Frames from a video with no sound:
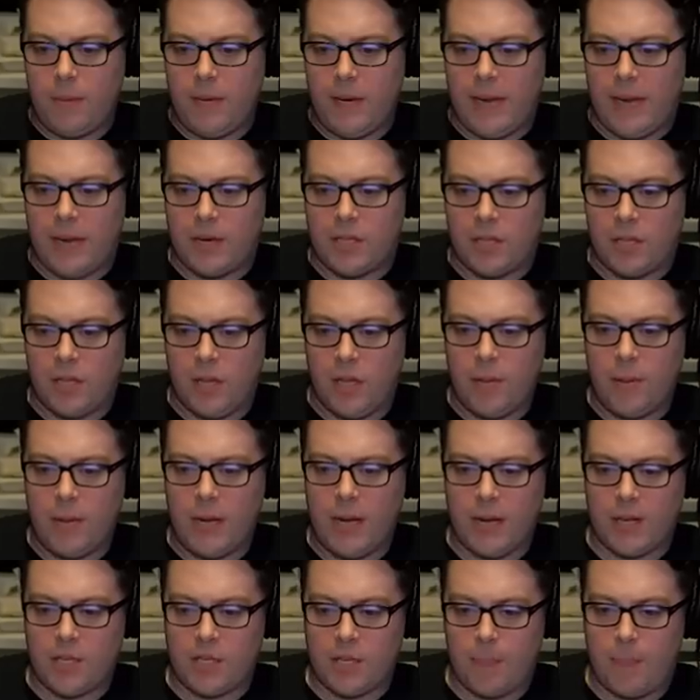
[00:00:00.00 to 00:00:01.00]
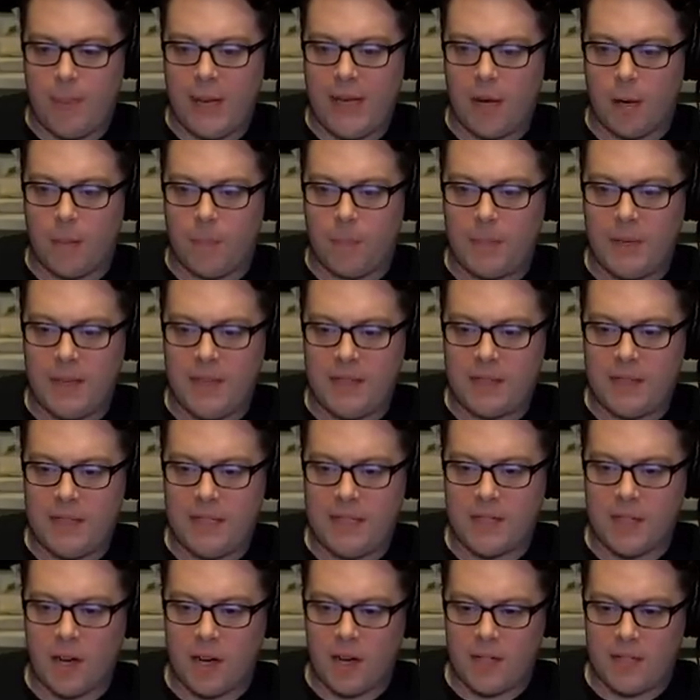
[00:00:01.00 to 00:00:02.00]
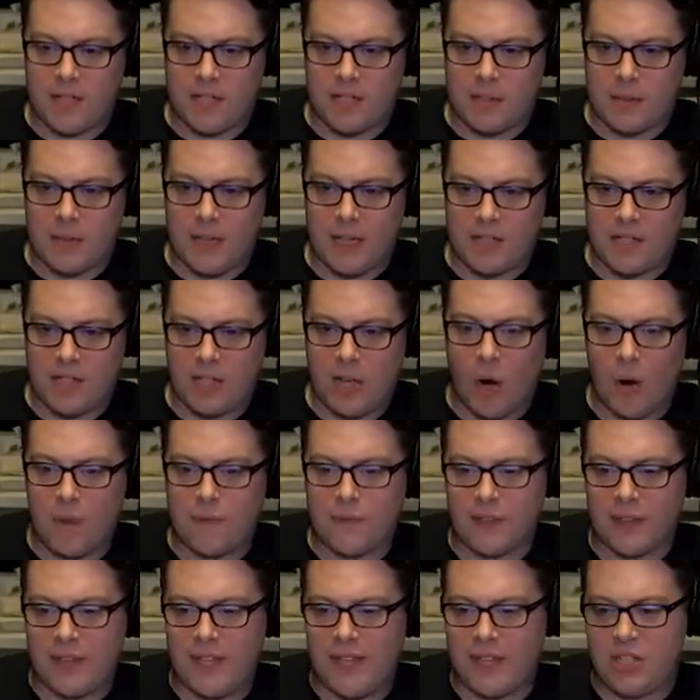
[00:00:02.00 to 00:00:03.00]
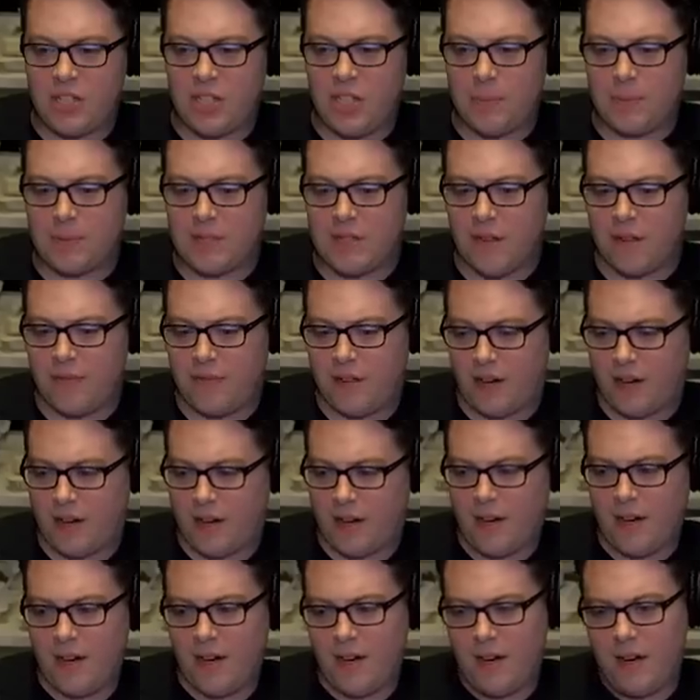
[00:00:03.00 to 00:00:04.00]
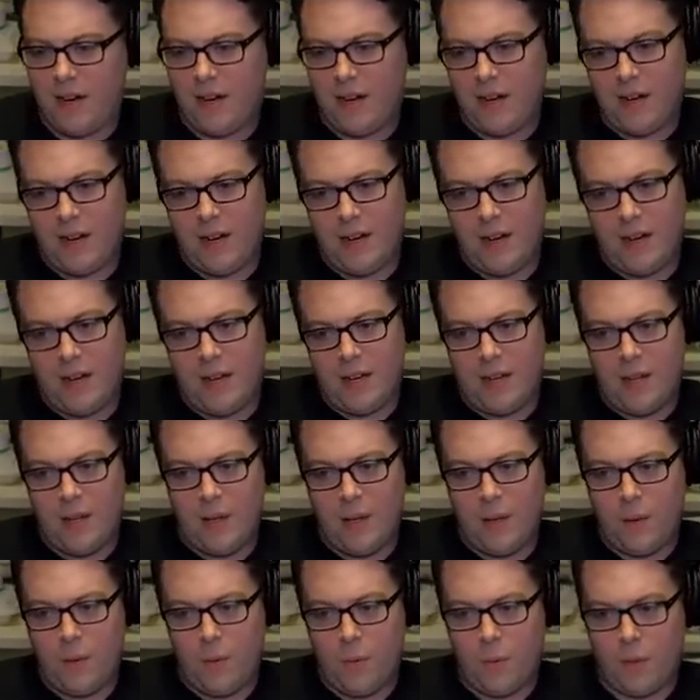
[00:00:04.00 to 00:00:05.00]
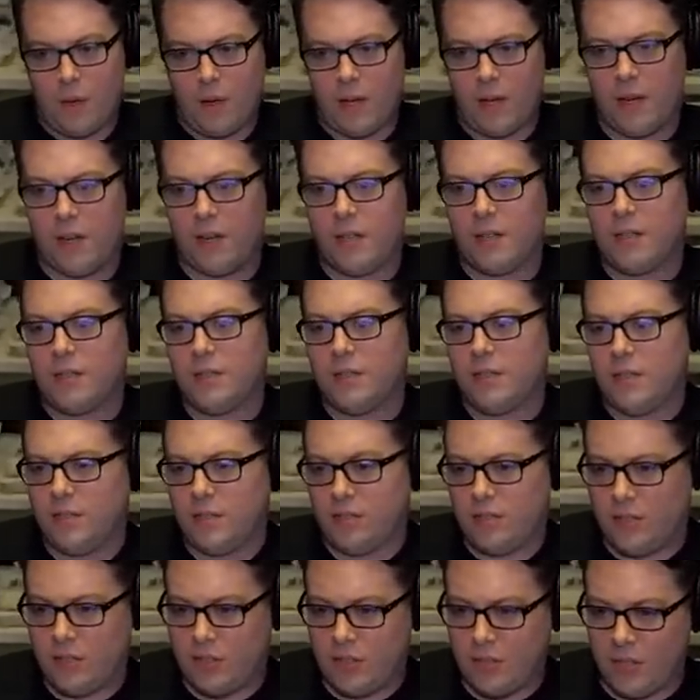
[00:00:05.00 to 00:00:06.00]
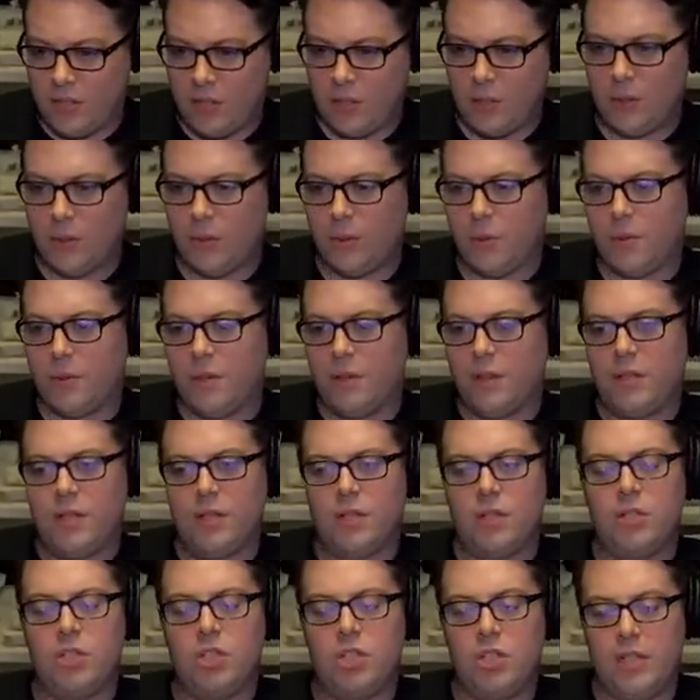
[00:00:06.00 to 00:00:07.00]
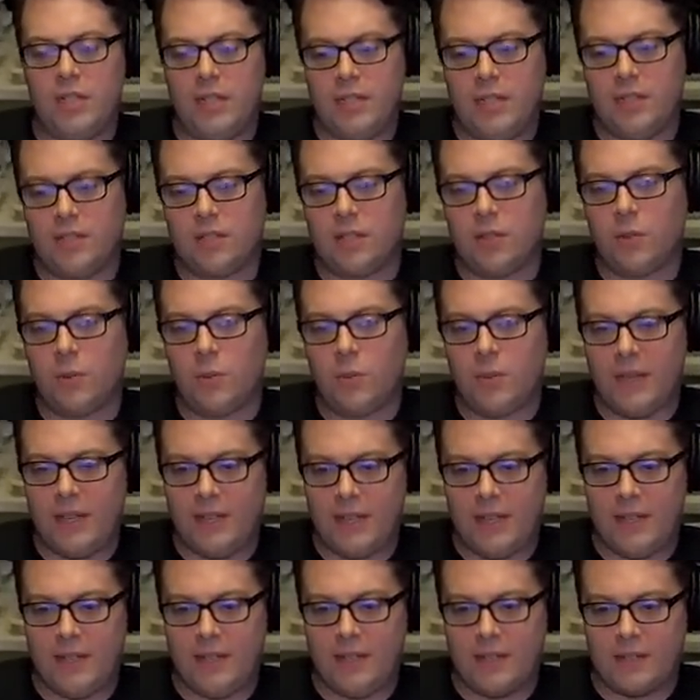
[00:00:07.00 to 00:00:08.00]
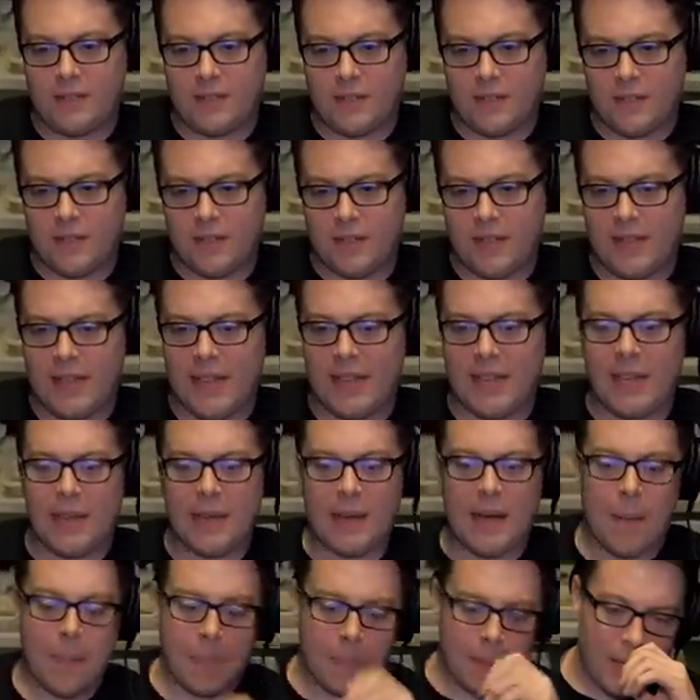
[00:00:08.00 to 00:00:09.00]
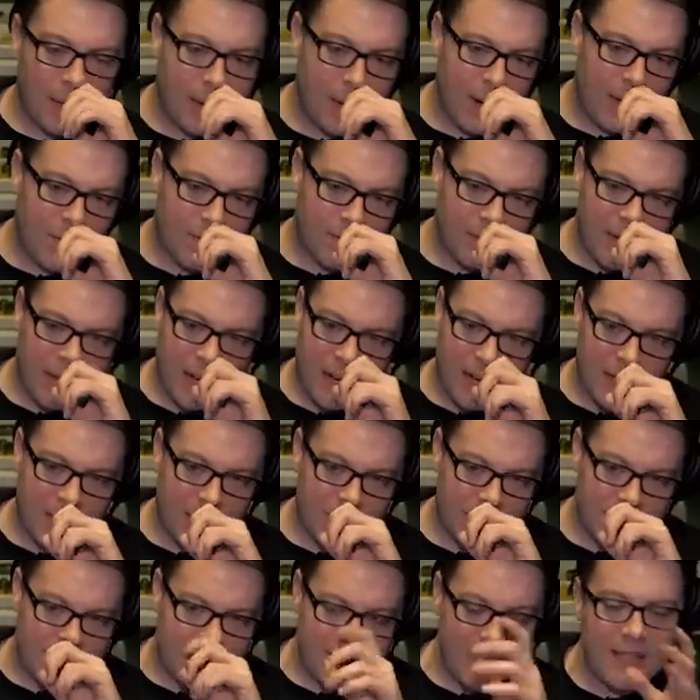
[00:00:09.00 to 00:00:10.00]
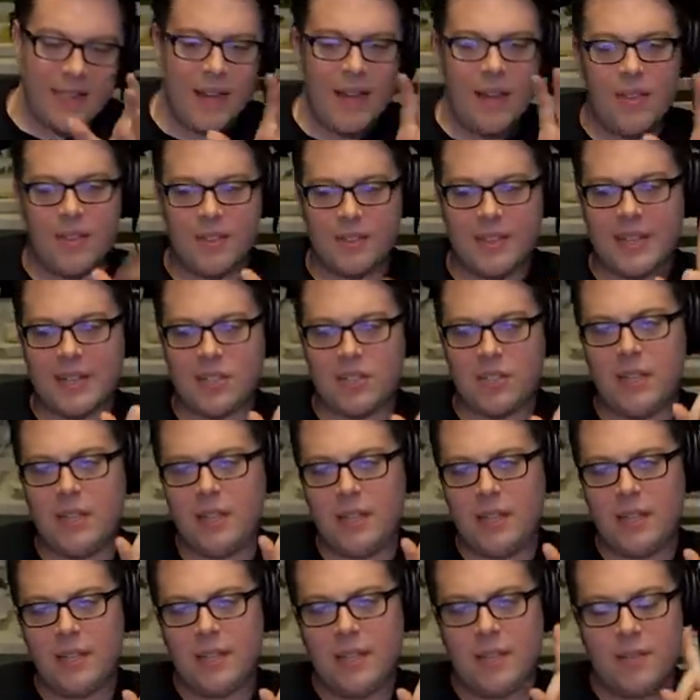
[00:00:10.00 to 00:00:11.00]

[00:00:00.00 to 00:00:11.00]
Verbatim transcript: bit of action, a little bit of action. Pin him, he's, he's hurt. Just let's go for the cheap stuff here. One, two, Jeez Louise. And then that, I'm blown out from that. That was, see, there's actually,